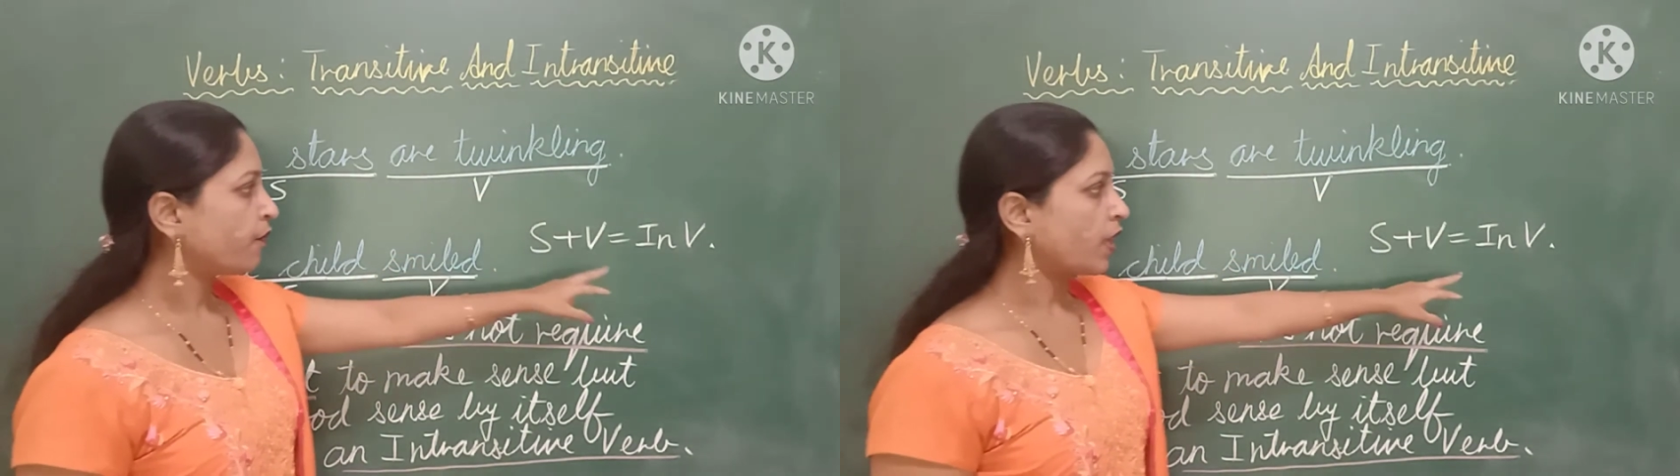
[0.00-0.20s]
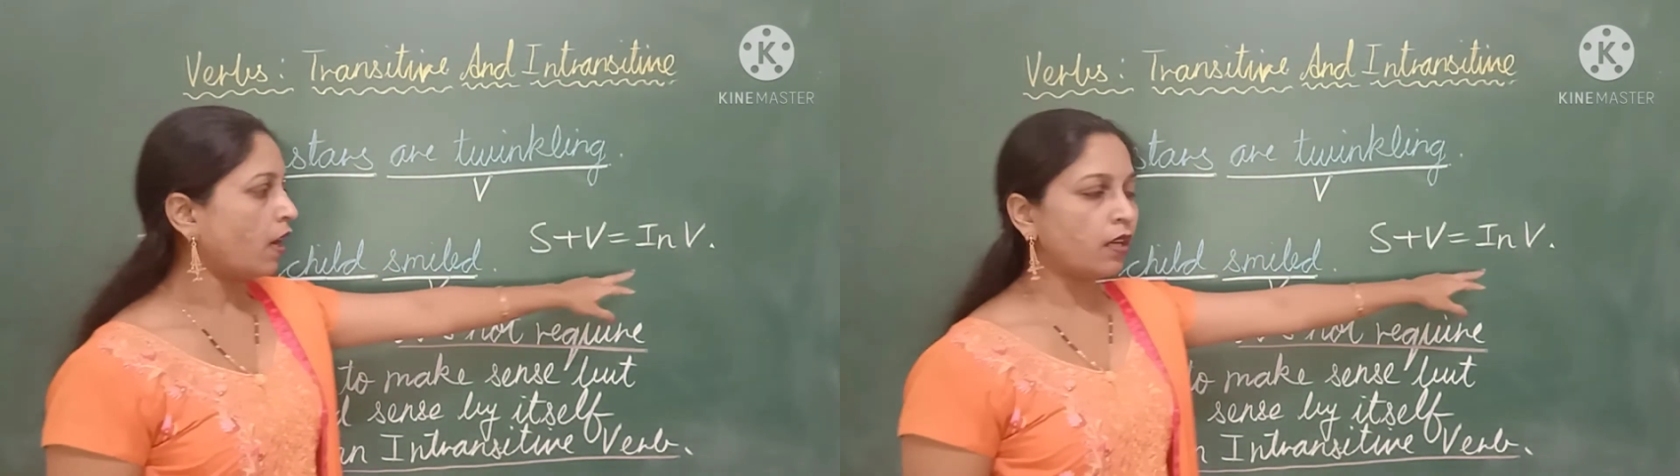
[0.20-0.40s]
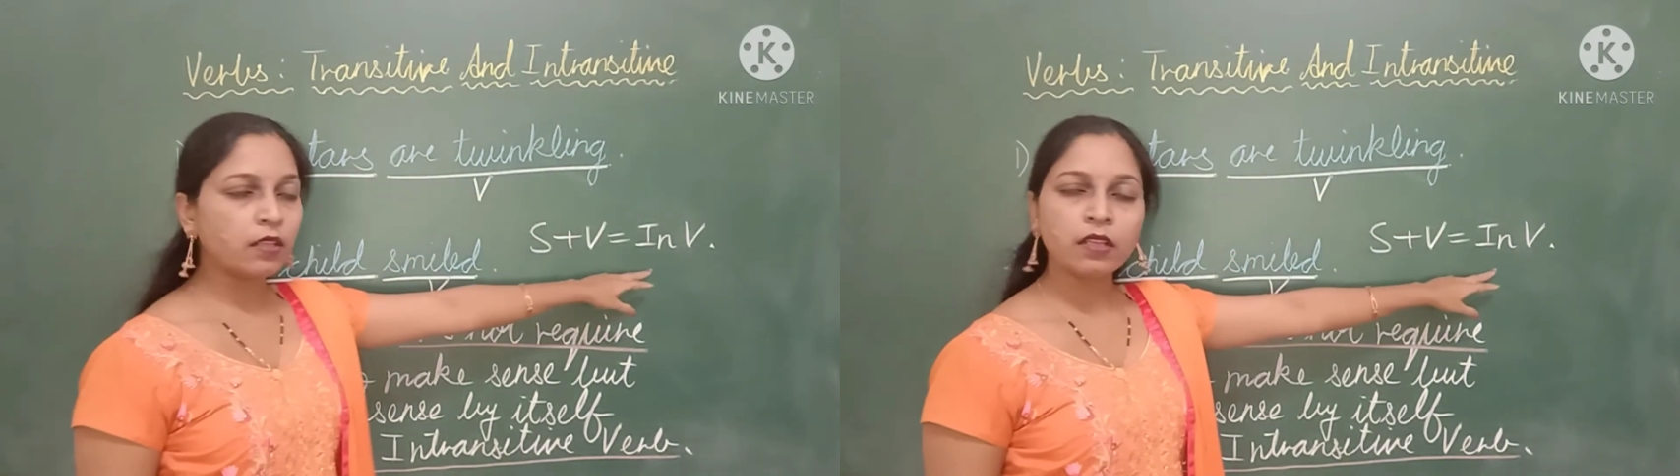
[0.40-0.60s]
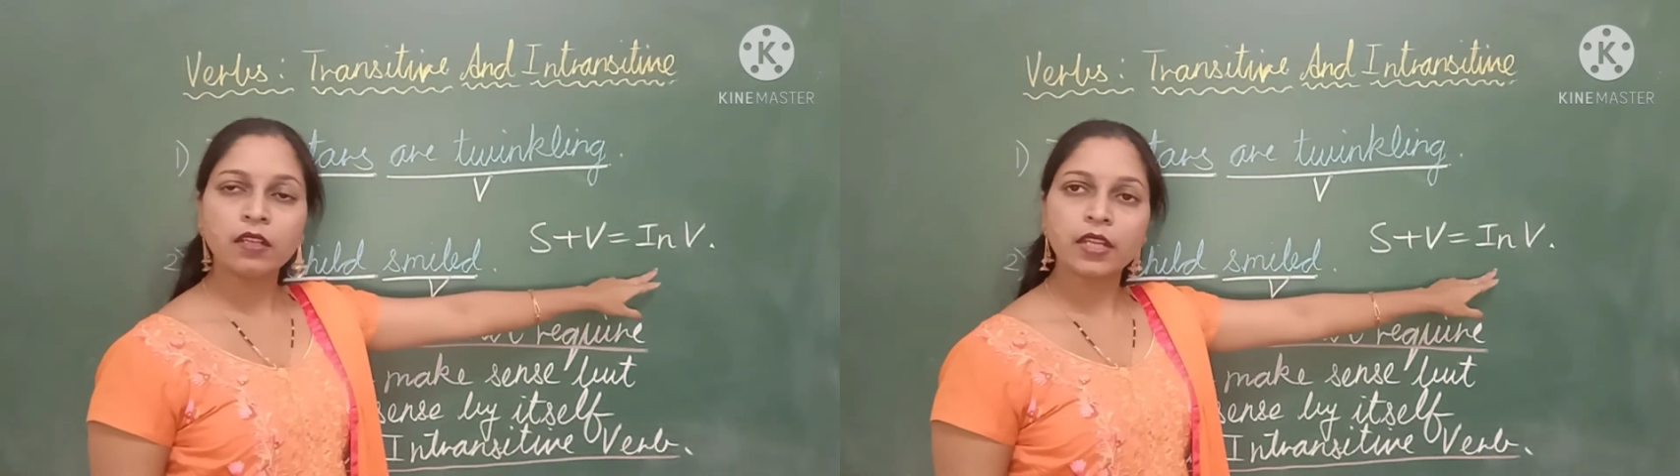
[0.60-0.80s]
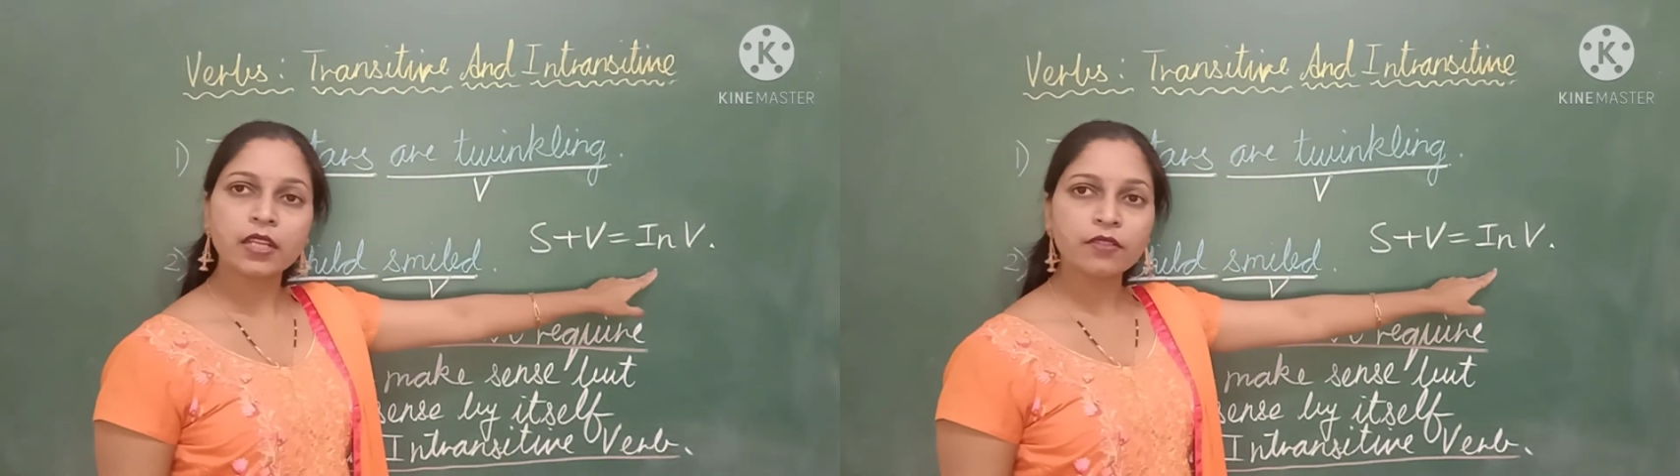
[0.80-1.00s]

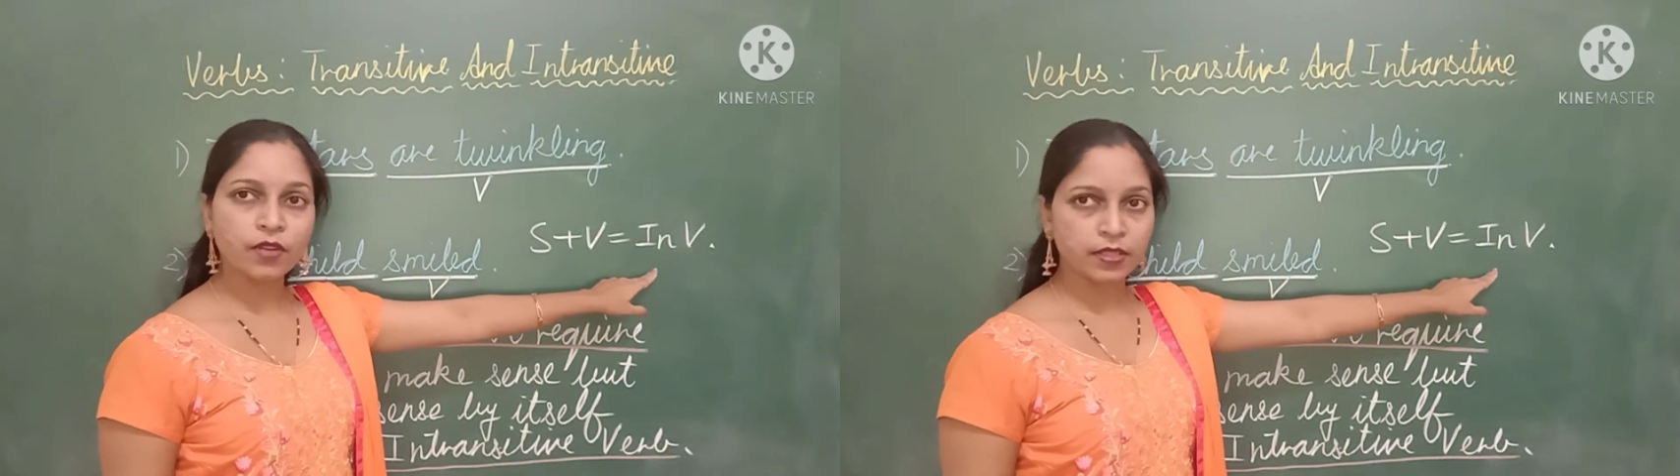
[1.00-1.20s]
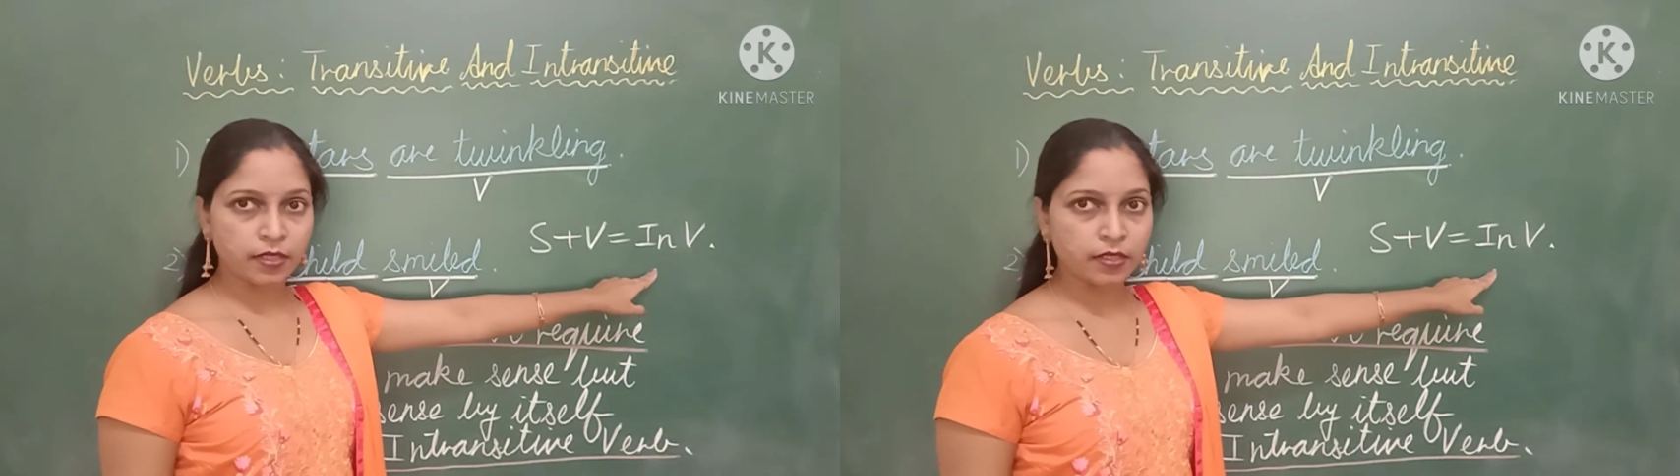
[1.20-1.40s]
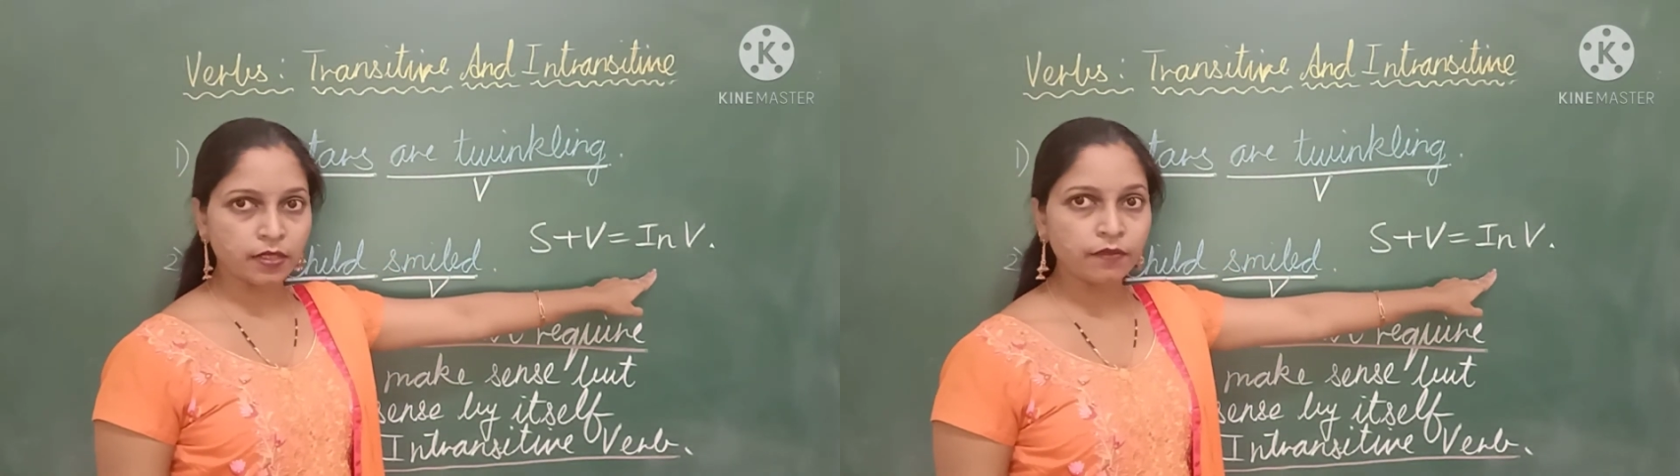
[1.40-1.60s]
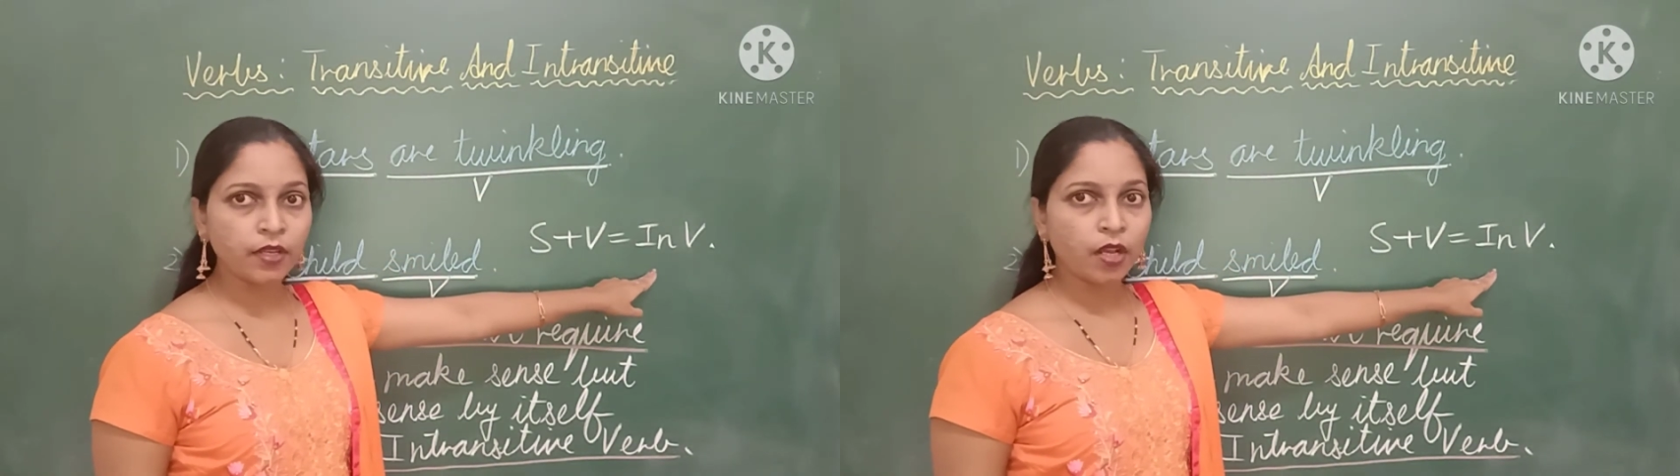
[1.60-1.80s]
are intransitive